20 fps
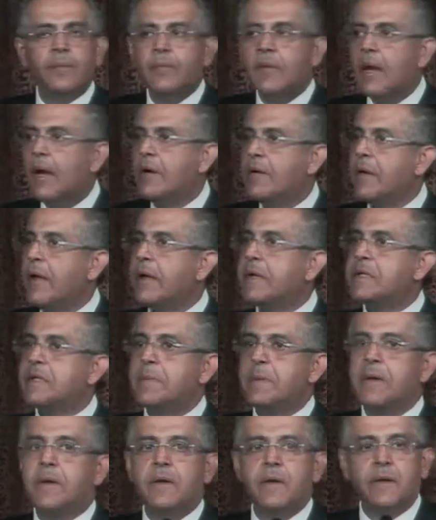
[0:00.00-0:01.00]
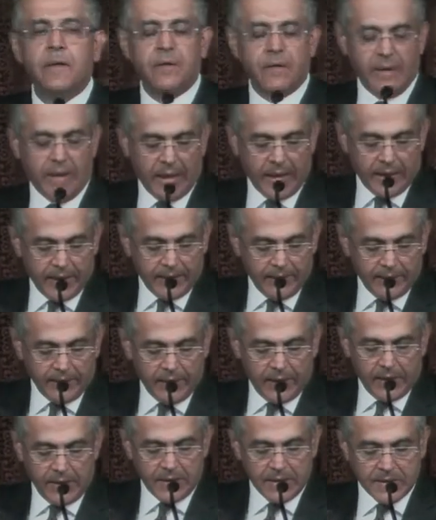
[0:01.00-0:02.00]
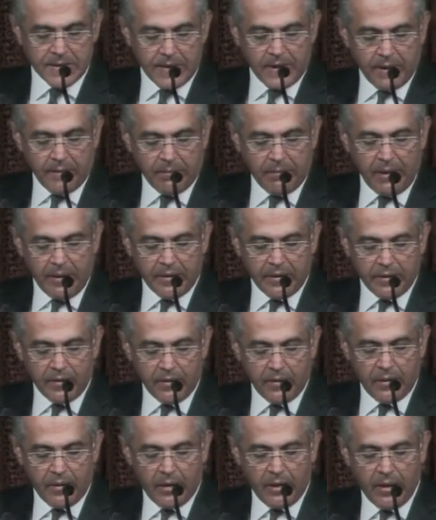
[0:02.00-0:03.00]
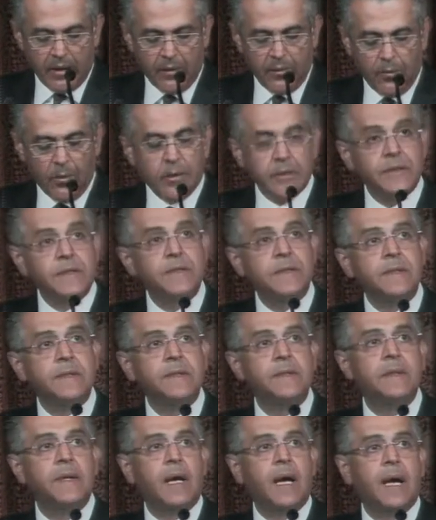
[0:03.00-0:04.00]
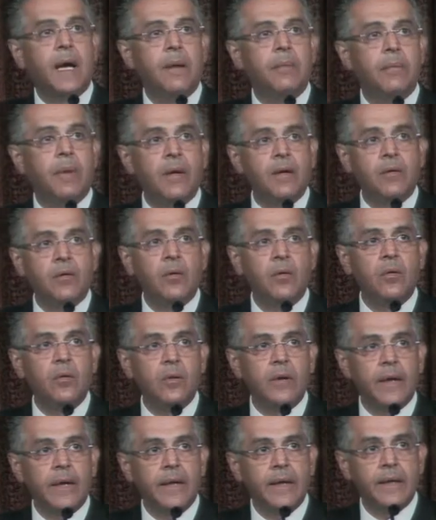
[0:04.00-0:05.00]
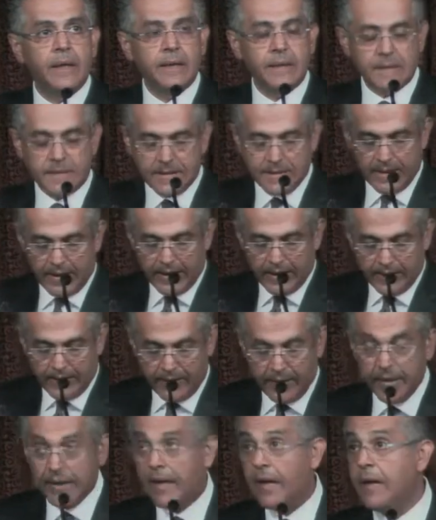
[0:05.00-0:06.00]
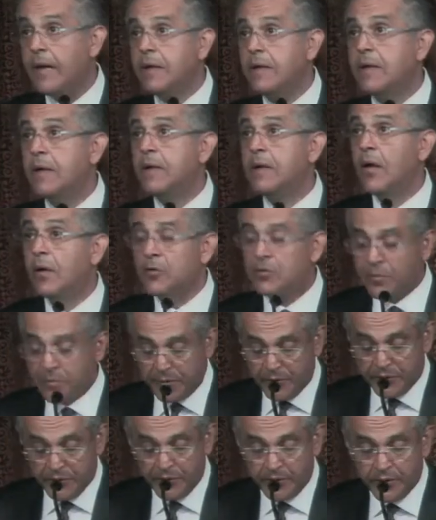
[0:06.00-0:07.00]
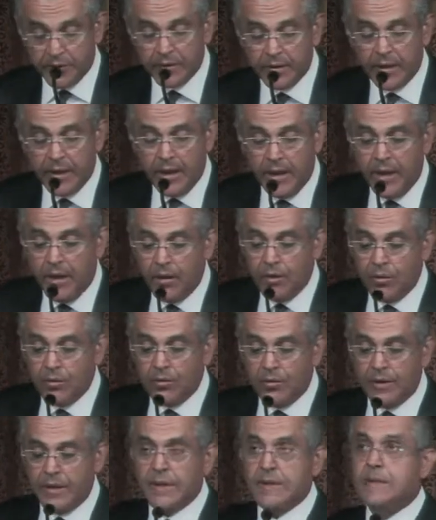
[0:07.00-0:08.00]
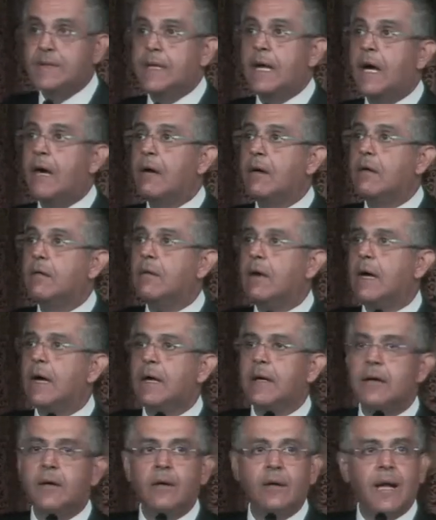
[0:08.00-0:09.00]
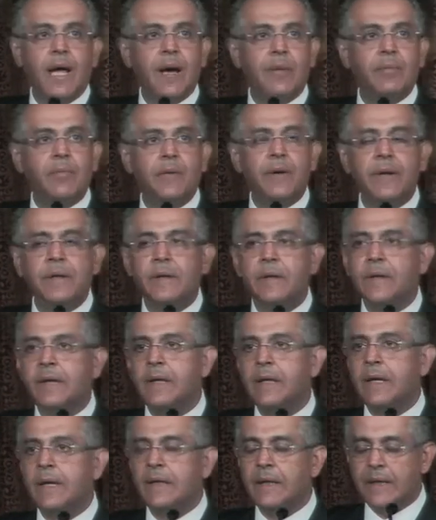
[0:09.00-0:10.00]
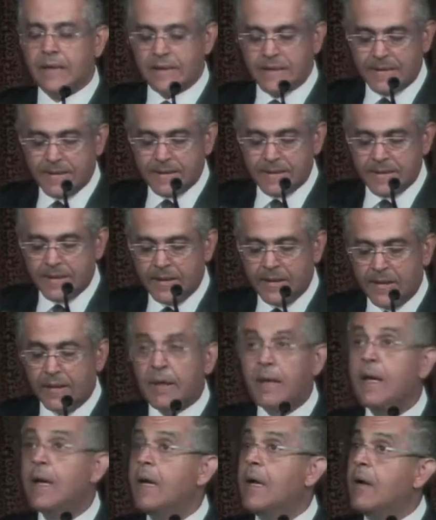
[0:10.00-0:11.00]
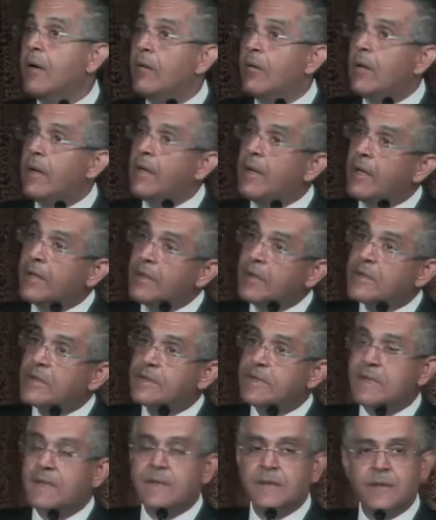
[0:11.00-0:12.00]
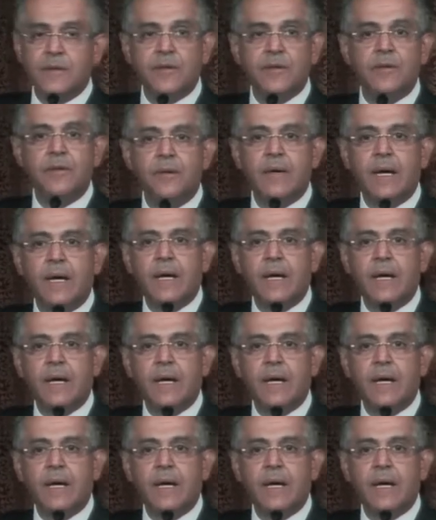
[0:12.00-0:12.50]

Our next speaker is Michael Waterston. Michael is, again, an entrepreneur who is now collaborating and assisting another sister